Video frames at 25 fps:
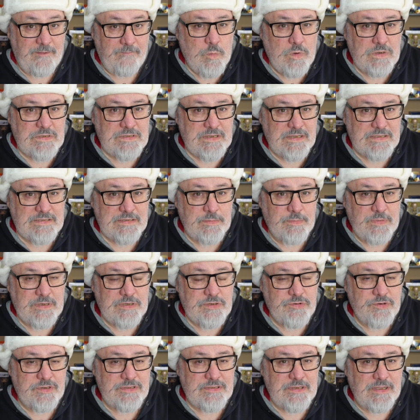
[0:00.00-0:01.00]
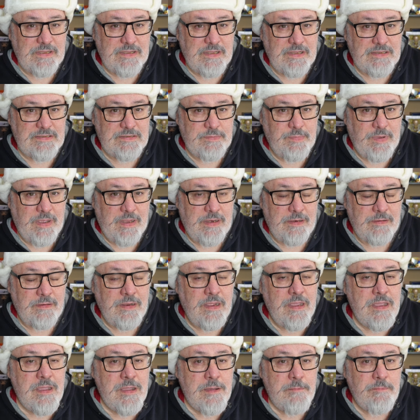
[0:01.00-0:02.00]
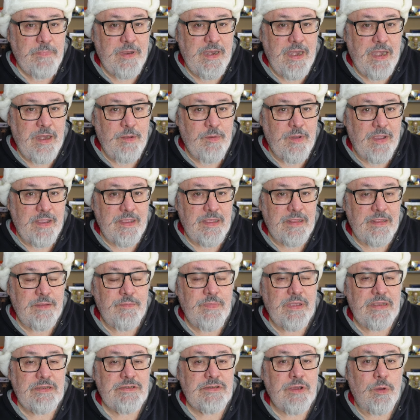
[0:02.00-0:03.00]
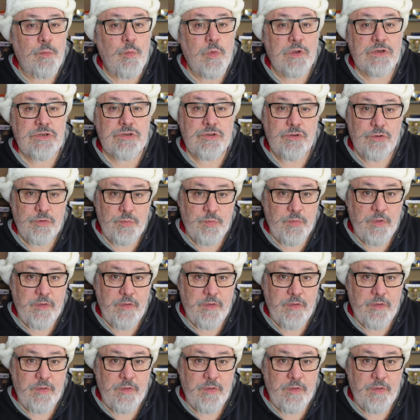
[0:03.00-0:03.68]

which has some interesting things about it. But anyway, in the meantime, watch good